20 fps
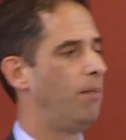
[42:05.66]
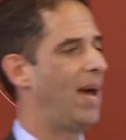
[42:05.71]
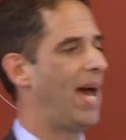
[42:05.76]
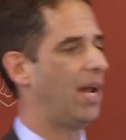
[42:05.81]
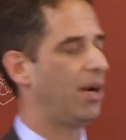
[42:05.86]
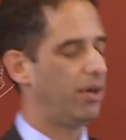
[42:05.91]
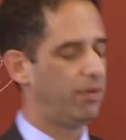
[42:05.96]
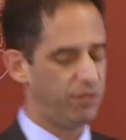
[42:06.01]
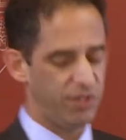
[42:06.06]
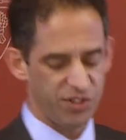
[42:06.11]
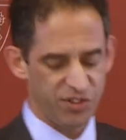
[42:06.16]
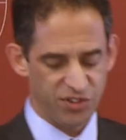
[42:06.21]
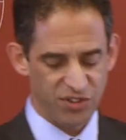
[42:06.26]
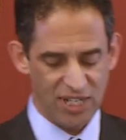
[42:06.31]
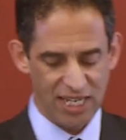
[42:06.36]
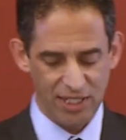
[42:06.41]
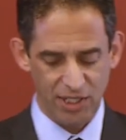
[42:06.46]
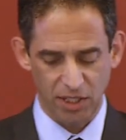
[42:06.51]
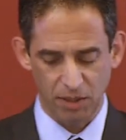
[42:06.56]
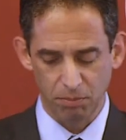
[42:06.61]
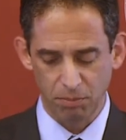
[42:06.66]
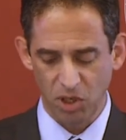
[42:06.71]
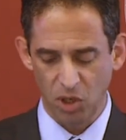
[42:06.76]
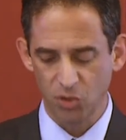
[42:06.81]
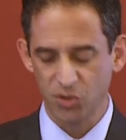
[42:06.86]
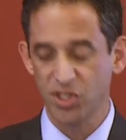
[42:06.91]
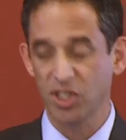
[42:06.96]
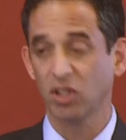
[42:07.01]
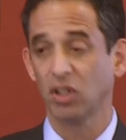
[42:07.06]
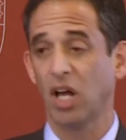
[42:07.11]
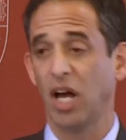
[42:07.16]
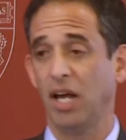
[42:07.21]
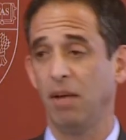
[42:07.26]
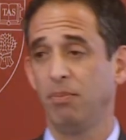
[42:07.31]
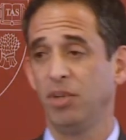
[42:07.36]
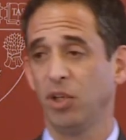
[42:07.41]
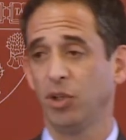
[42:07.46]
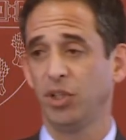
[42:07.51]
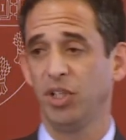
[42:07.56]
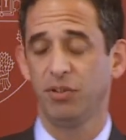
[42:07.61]
a matter of the state imposing
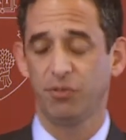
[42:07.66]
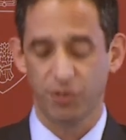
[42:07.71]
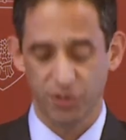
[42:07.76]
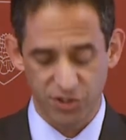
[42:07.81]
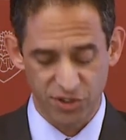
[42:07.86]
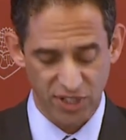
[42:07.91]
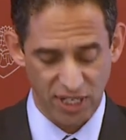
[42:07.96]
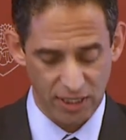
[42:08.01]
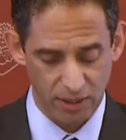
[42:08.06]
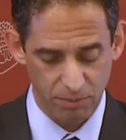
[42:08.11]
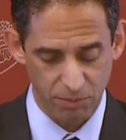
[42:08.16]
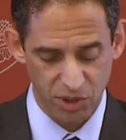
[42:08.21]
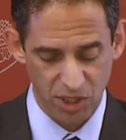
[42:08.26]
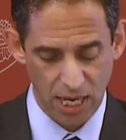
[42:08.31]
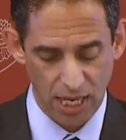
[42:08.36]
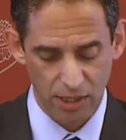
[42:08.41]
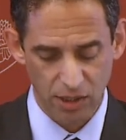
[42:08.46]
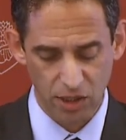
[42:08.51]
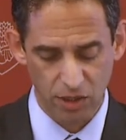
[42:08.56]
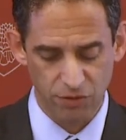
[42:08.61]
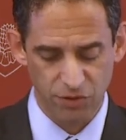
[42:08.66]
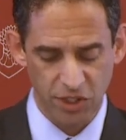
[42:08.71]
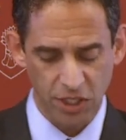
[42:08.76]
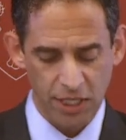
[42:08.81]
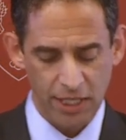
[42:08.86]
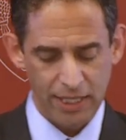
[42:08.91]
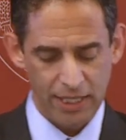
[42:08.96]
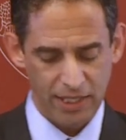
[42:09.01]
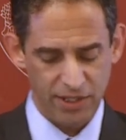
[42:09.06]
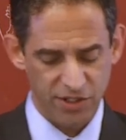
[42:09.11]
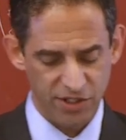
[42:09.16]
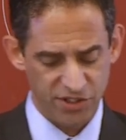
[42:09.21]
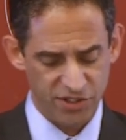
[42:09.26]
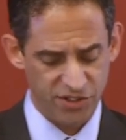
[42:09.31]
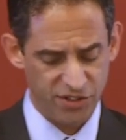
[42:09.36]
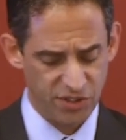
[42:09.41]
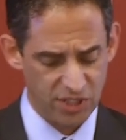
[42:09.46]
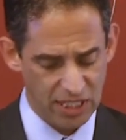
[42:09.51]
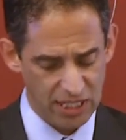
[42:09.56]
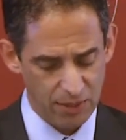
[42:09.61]
liability for state objectives. It is
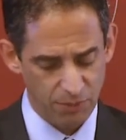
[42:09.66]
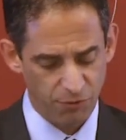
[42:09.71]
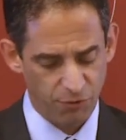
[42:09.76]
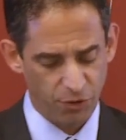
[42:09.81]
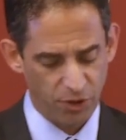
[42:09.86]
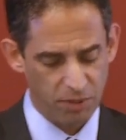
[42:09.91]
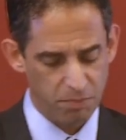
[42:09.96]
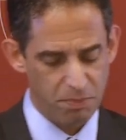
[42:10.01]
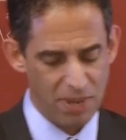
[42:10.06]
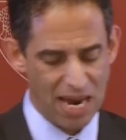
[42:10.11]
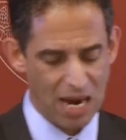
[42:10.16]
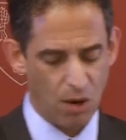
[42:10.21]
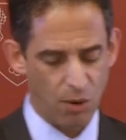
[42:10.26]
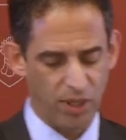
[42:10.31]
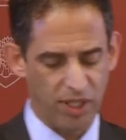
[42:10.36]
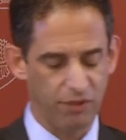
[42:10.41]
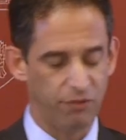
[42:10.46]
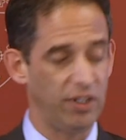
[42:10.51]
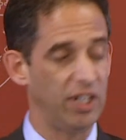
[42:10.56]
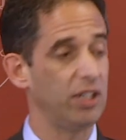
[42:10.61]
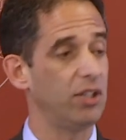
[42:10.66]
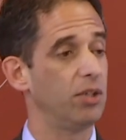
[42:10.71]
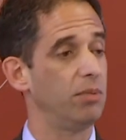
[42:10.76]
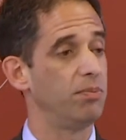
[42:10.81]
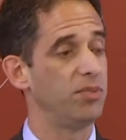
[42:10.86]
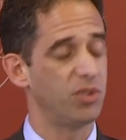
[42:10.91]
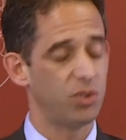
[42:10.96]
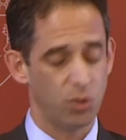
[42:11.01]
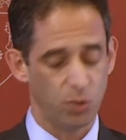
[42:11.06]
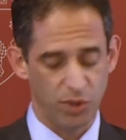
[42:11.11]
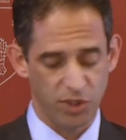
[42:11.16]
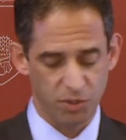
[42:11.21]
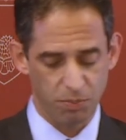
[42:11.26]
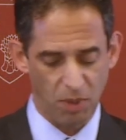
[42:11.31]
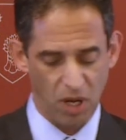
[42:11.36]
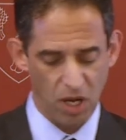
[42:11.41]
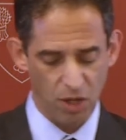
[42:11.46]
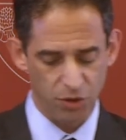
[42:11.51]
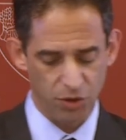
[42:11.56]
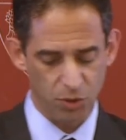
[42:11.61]
a scheme for empowering victims to
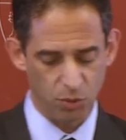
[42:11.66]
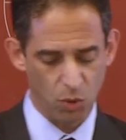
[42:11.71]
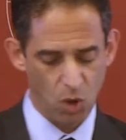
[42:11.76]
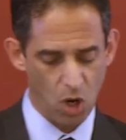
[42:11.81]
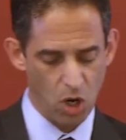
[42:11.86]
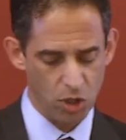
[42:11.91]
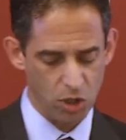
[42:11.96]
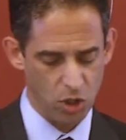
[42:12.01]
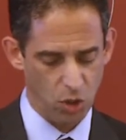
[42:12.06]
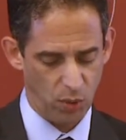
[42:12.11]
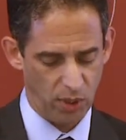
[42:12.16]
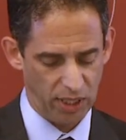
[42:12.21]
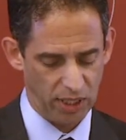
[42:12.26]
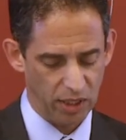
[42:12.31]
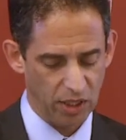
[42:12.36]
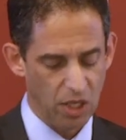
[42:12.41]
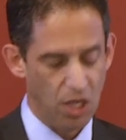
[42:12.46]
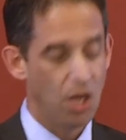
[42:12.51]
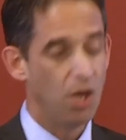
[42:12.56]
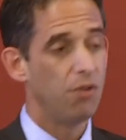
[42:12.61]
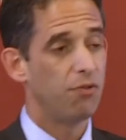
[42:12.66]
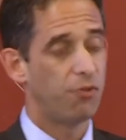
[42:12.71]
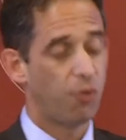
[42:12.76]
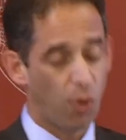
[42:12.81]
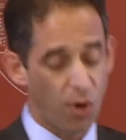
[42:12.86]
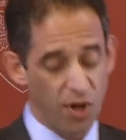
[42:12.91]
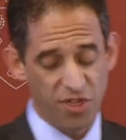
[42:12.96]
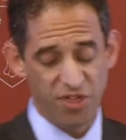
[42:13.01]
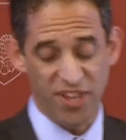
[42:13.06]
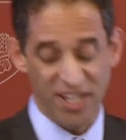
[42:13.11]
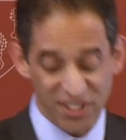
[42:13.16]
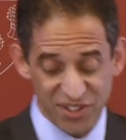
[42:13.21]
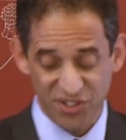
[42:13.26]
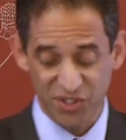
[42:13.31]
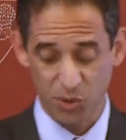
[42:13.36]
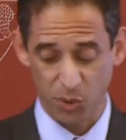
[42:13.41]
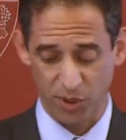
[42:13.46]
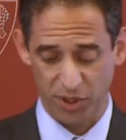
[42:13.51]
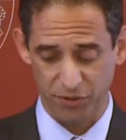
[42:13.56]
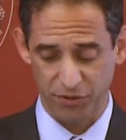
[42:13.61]
respond to wrongdoing. For this
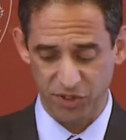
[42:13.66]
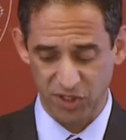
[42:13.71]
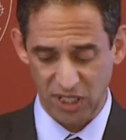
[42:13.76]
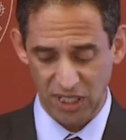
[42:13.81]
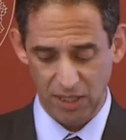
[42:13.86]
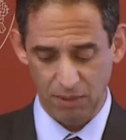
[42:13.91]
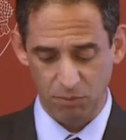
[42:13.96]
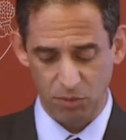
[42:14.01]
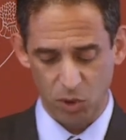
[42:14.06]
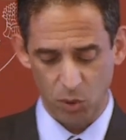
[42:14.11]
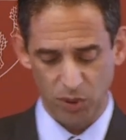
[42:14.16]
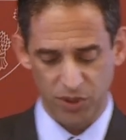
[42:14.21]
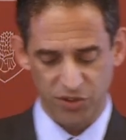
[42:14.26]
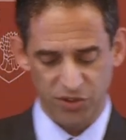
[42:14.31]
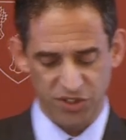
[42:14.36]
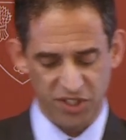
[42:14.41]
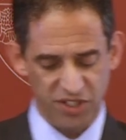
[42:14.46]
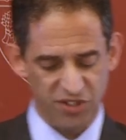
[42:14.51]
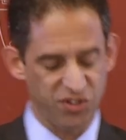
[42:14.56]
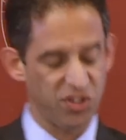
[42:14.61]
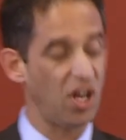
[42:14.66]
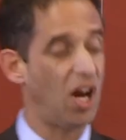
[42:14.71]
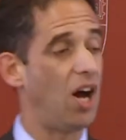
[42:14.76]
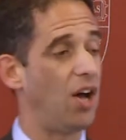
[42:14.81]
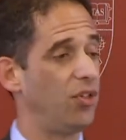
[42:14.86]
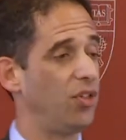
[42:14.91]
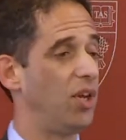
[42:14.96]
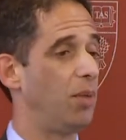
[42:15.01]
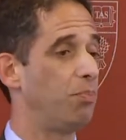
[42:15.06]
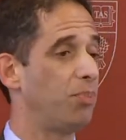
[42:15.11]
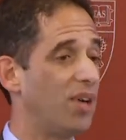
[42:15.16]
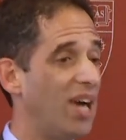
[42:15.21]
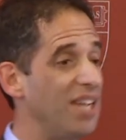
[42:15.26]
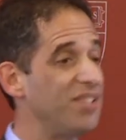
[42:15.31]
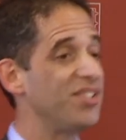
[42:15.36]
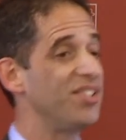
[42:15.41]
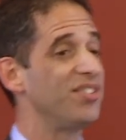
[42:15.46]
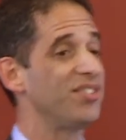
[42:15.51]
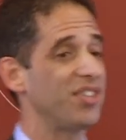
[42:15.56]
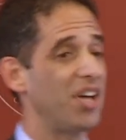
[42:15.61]
sort of scheme to insist on the
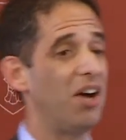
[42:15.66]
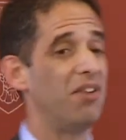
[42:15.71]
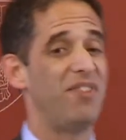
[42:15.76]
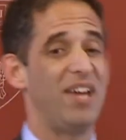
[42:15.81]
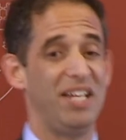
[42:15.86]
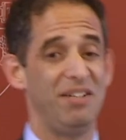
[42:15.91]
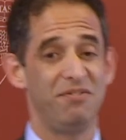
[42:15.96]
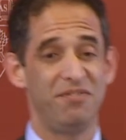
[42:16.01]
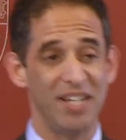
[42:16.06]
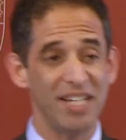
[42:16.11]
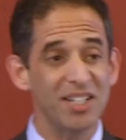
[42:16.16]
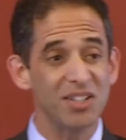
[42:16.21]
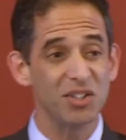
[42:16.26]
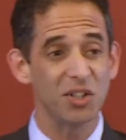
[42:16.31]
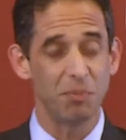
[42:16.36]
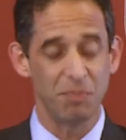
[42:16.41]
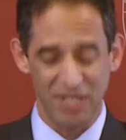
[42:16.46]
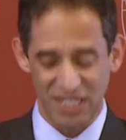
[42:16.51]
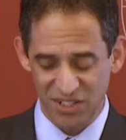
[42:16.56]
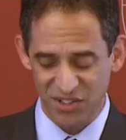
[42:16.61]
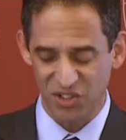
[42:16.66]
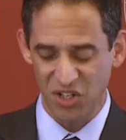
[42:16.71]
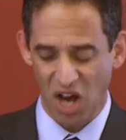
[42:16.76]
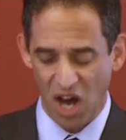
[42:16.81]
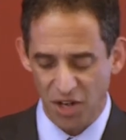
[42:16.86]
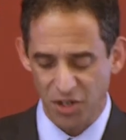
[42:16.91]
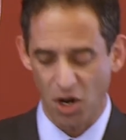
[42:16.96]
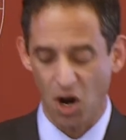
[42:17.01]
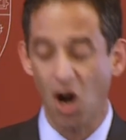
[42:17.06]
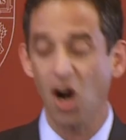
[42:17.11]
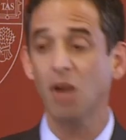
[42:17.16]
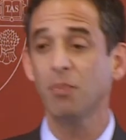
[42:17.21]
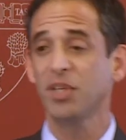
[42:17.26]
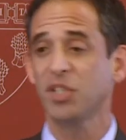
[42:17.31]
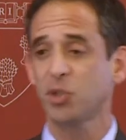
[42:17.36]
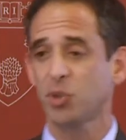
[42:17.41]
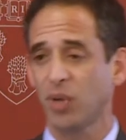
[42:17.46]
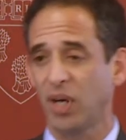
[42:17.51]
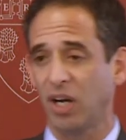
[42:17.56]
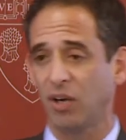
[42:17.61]
presence of a victim is not
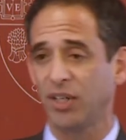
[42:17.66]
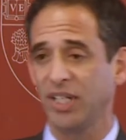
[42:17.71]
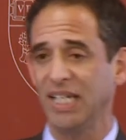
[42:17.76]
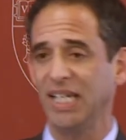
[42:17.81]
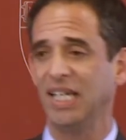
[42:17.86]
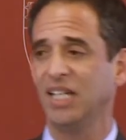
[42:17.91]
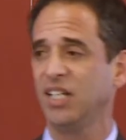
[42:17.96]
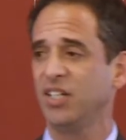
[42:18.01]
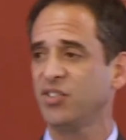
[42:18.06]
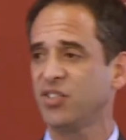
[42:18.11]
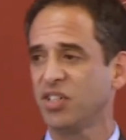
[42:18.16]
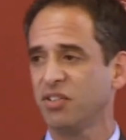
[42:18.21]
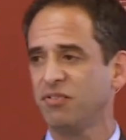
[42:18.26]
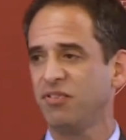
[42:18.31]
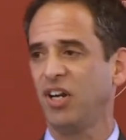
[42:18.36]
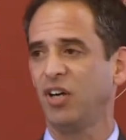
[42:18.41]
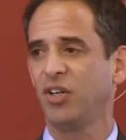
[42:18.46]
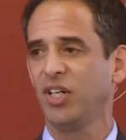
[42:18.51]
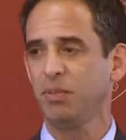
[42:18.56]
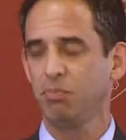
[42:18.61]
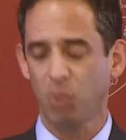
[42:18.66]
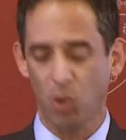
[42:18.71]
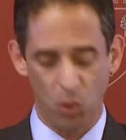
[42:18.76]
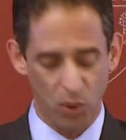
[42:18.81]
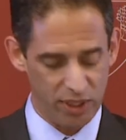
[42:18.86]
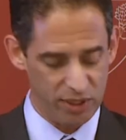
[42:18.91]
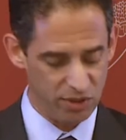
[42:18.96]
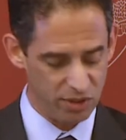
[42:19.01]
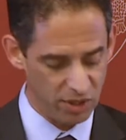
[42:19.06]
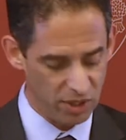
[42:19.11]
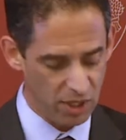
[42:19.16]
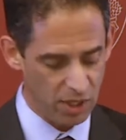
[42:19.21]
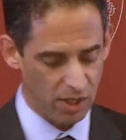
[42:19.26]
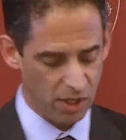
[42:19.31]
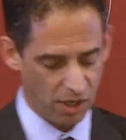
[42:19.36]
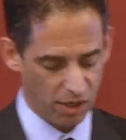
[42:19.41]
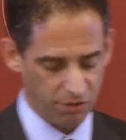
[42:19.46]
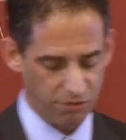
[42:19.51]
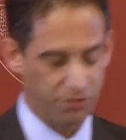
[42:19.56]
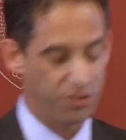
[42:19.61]
arbitrary. It is the very point
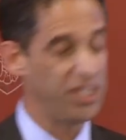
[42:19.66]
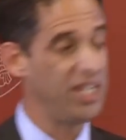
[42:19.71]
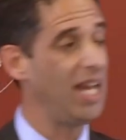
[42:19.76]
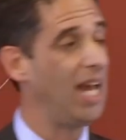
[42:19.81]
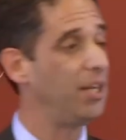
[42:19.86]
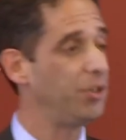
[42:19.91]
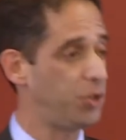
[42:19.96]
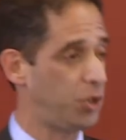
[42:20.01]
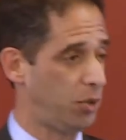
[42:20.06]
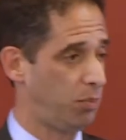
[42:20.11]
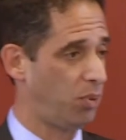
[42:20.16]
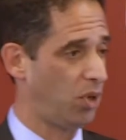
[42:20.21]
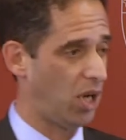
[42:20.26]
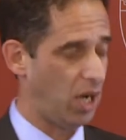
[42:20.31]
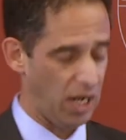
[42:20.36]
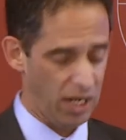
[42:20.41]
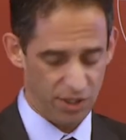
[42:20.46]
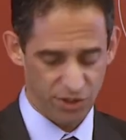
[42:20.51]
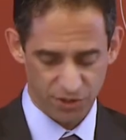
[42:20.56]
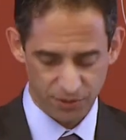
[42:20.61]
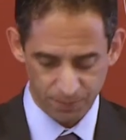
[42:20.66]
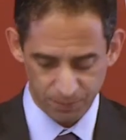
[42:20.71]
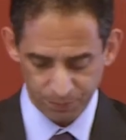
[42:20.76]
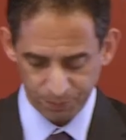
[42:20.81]
of the enterprise.